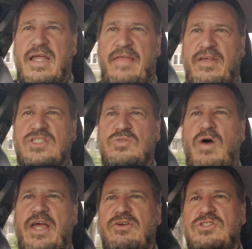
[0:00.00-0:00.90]
And this is
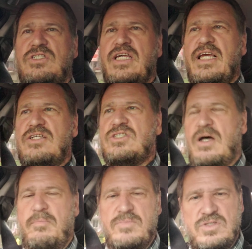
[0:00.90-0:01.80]
why you see
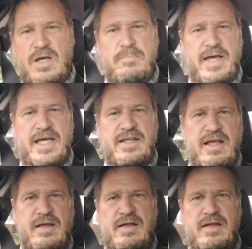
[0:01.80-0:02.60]
some some men